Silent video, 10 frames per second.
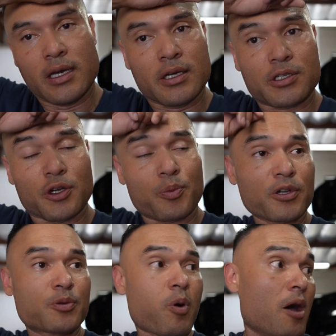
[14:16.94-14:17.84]

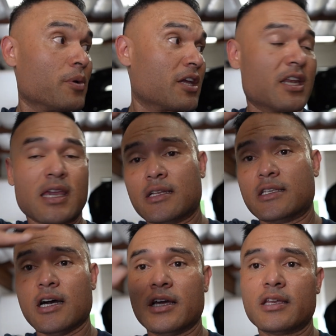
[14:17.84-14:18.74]
Supra's probably going to get
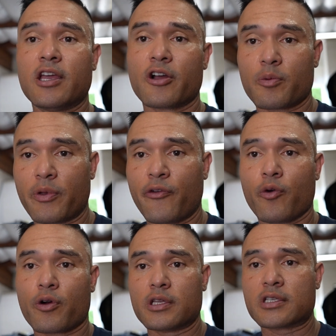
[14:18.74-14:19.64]
done here
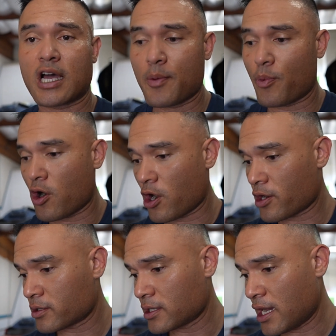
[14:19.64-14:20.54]
before the Type
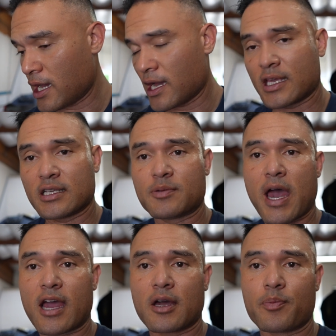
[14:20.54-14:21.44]
R gets
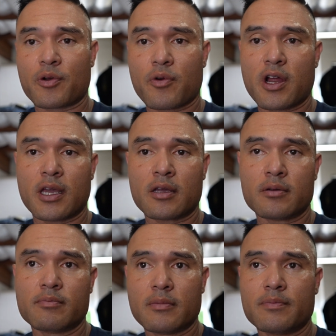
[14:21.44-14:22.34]
back up and running.
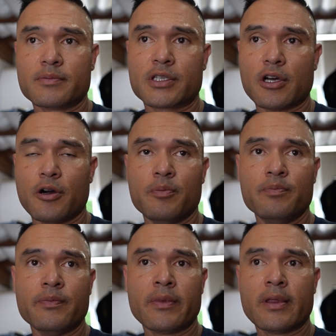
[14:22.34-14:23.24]
So
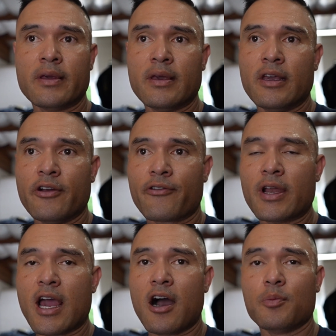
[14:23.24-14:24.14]
for
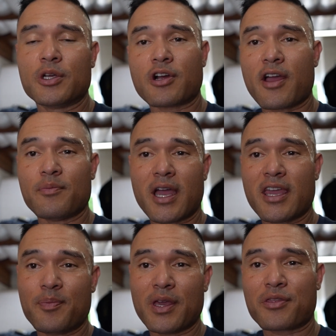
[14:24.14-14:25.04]
now, I'll be driving my
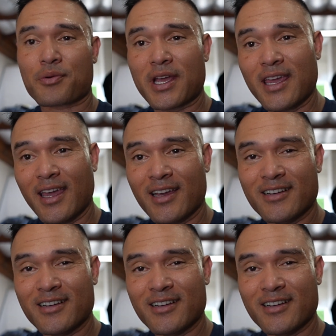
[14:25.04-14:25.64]
EP3.